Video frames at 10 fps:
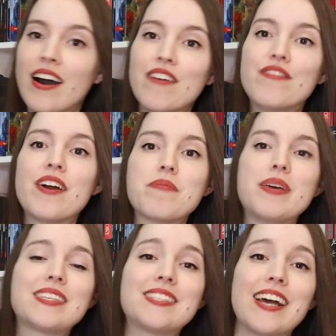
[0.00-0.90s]
a very
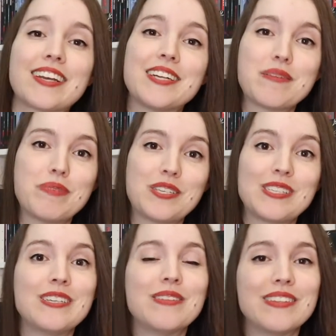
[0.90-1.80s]
big stack there, but just
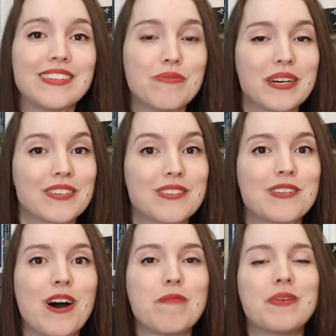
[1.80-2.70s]
the one on the
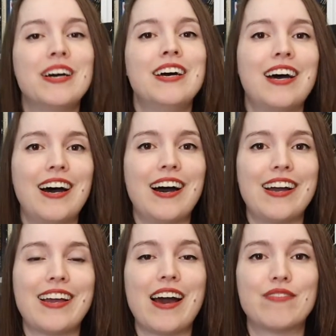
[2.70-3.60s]
top I
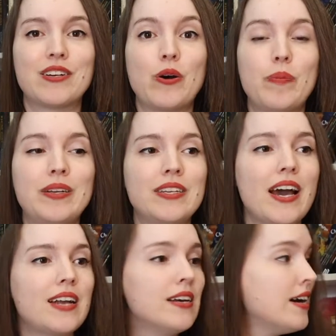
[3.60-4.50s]
haven't opened
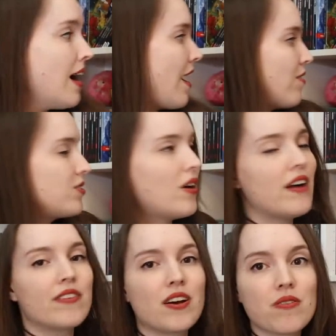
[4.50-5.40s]
yet. I also
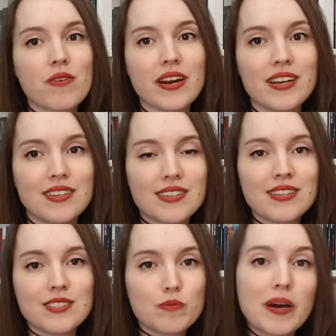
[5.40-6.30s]
have an Owlcrate
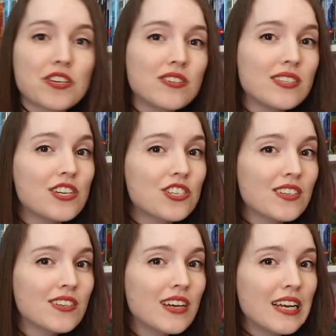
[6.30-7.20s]
Special
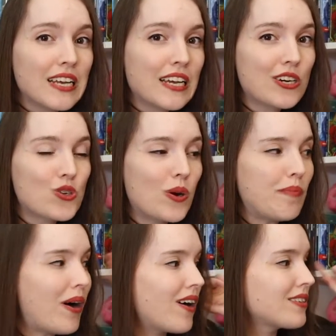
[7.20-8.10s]
Edition here to
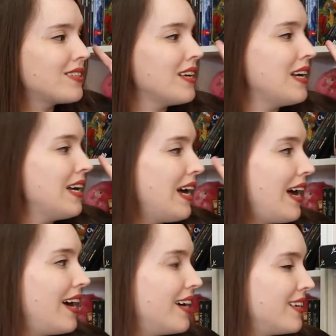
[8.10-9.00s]
unbox.
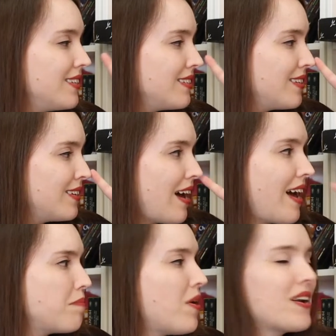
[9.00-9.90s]
And
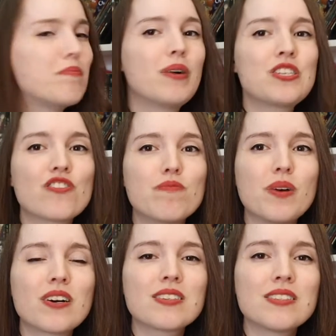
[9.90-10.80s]
I bought a bunch of
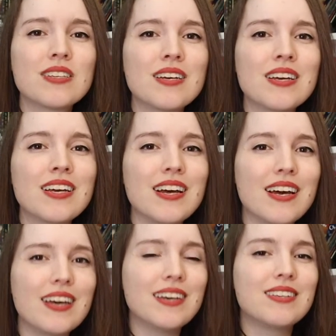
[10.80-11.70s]
books
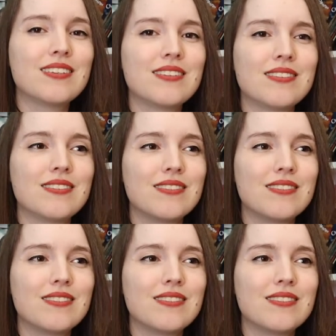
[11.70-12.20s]
in